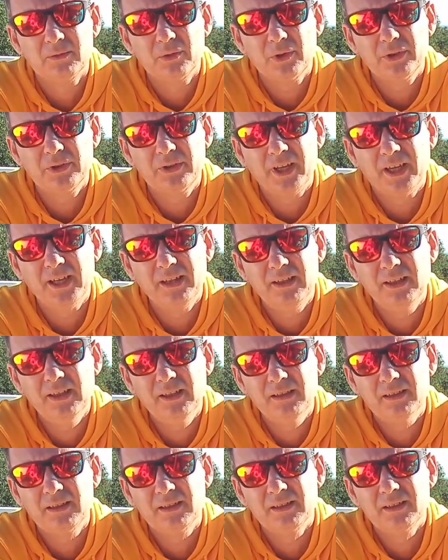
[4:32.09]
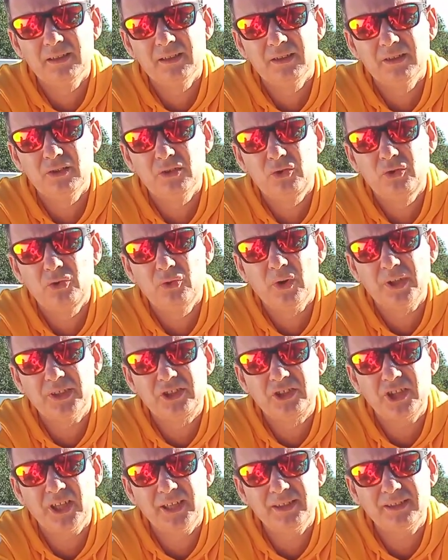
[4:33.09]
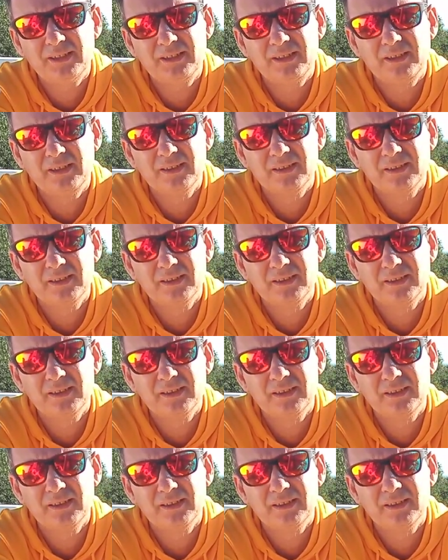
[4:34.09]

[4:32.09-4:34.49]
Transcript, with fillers: rotate it to adjust